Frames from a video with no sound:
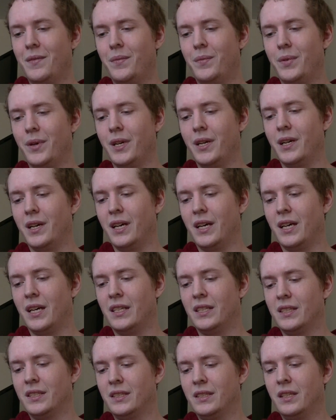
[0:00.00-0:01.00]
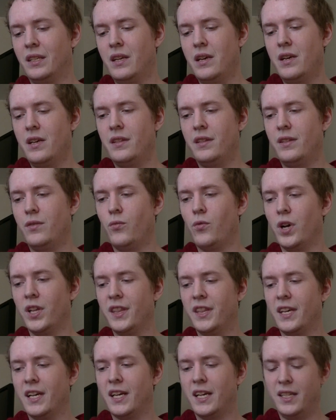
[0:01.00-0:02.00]
But the one
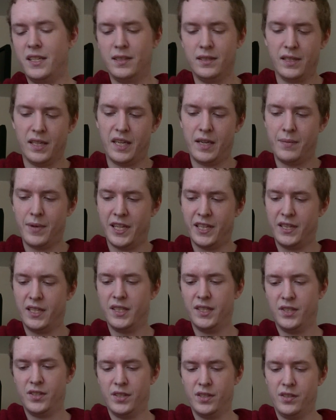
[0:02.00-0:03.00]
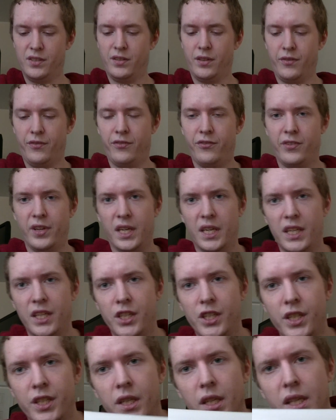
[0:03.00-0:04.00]
thing I didn't like about this is the
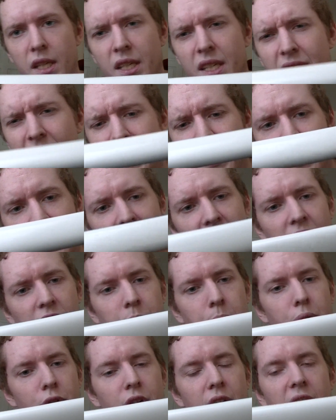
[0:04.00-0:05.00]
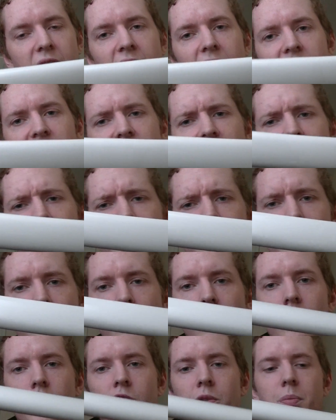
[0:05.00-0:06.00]
finish. As pretty as it is, it
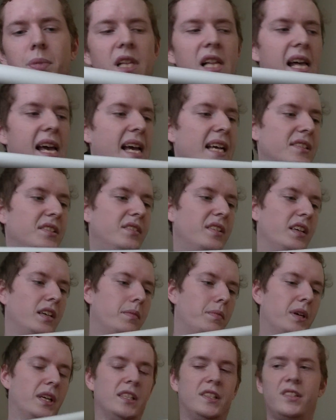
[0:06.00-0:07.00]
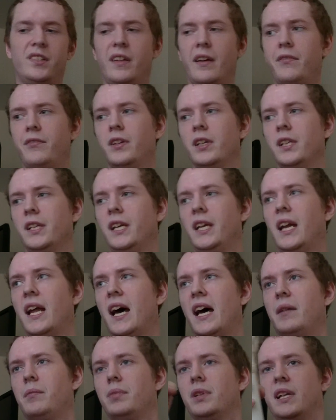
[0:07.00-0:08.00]
looks plastic, but it's definitely
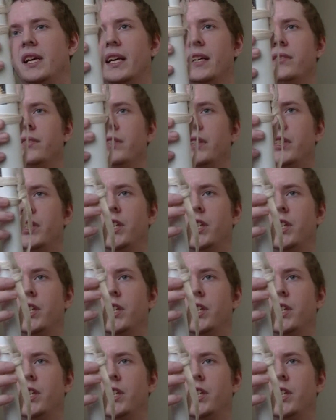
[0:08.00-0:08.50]
not plastic,